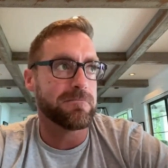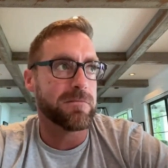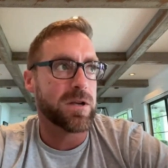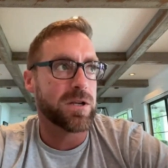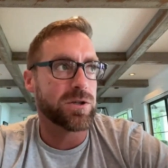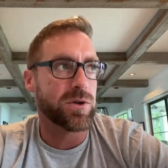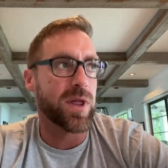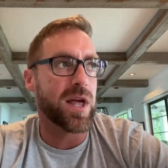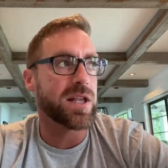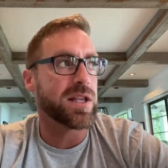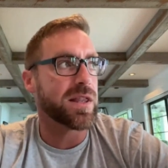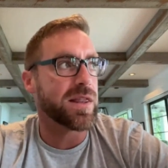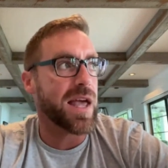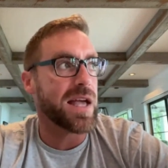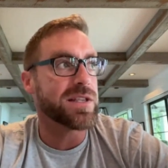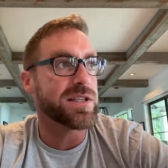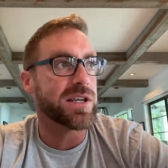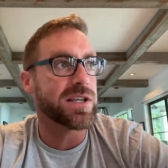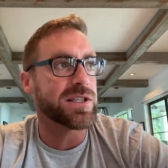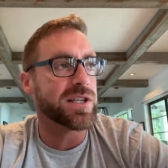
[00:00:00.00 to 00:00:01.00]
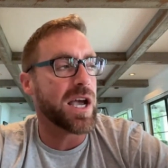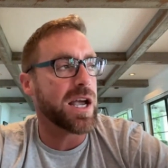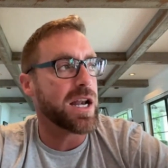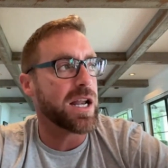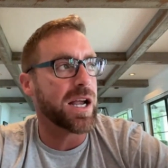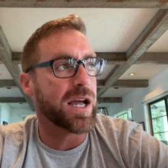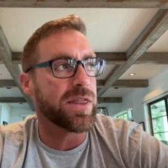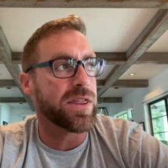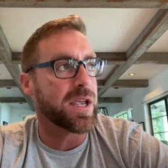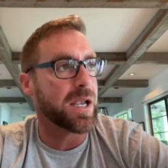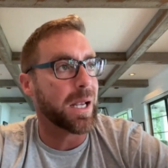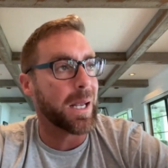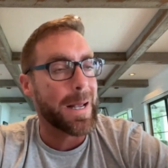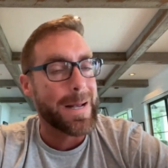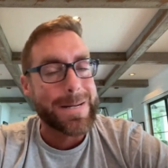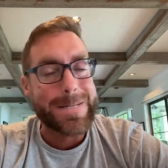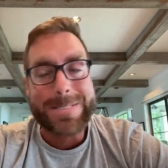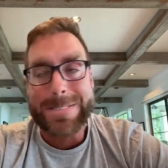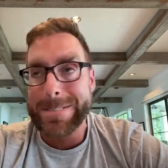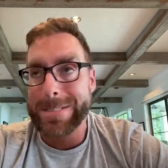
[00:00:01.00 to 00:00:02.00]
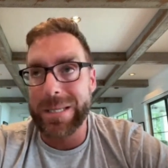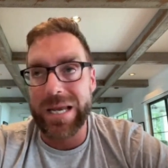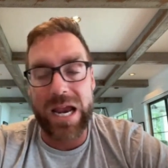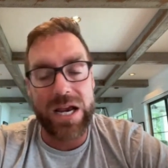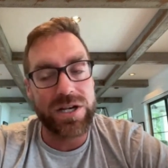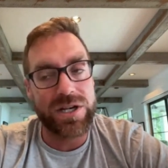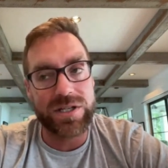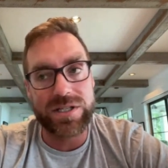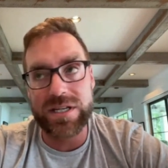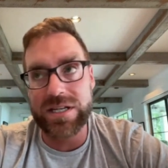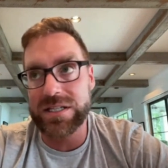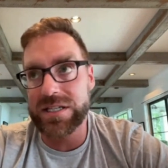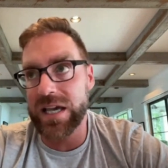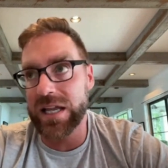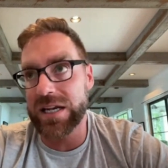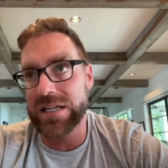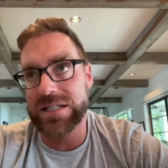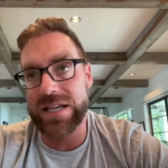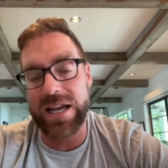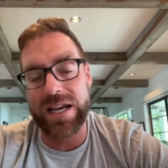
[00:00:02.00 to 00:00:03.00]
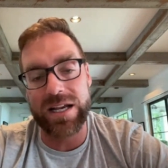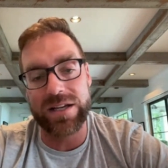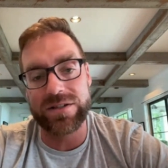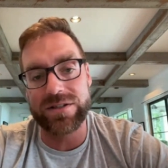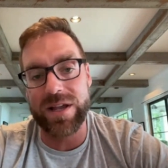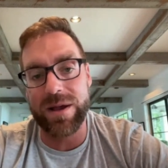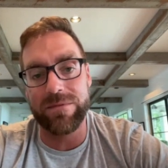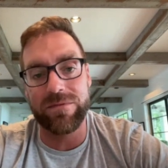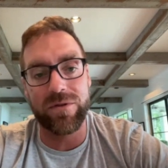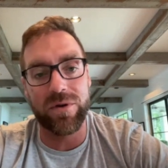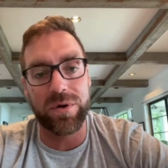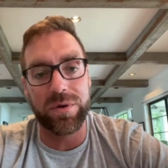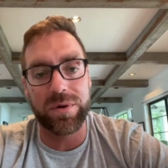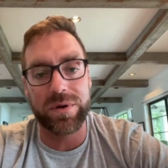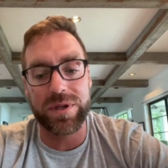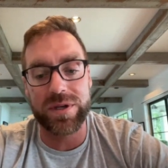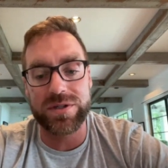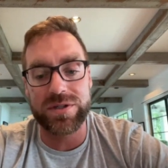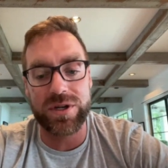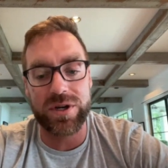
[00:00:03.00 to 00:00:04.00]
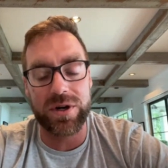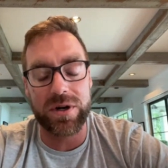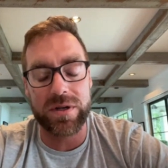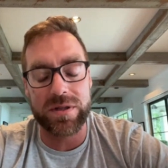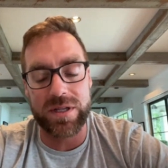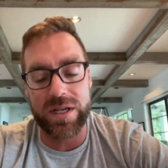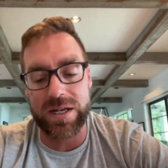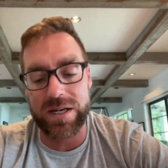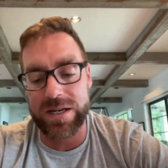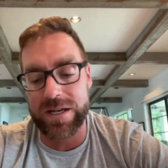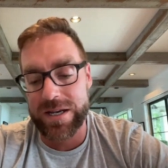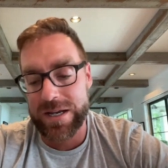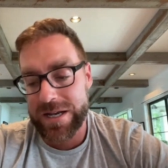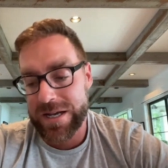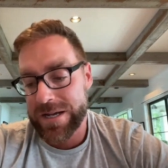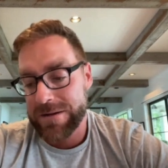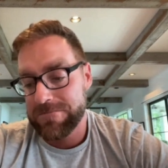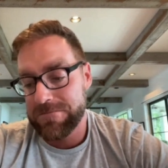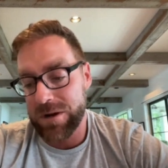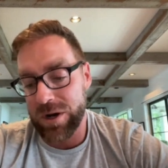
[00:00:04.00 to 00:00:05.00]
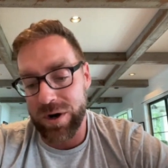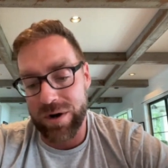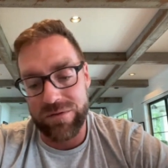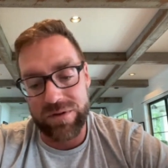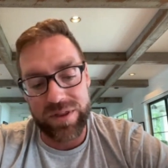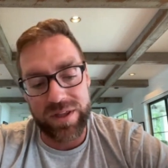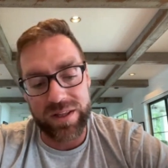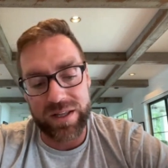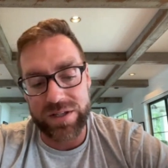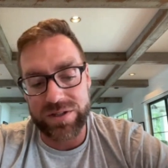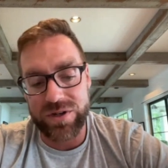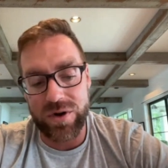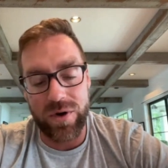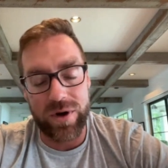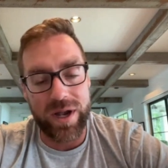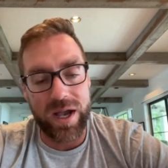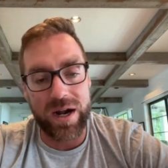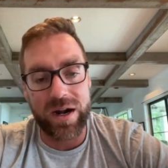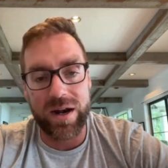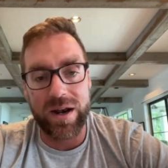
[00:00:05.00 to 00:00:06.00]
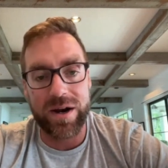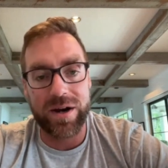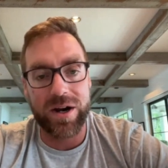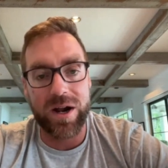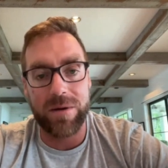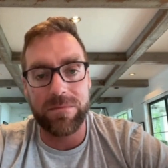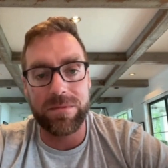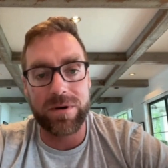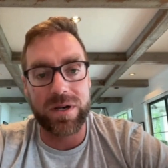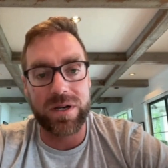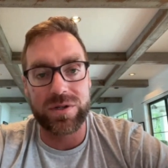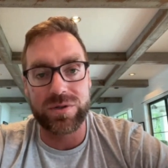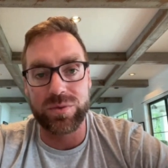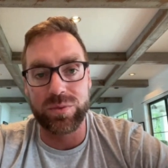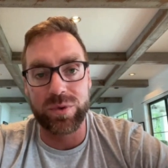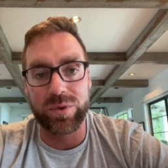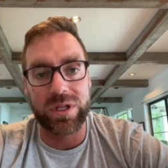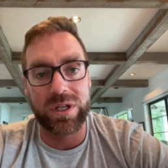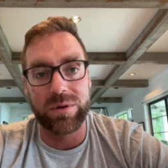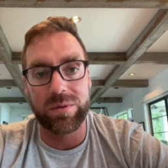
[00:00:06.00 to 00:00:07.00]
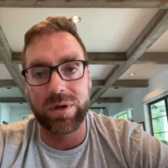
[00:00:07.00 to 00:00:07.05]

So that's exciting. I think the agency is going to take a step forward this year. And then, everything that's going on at Air Company is really,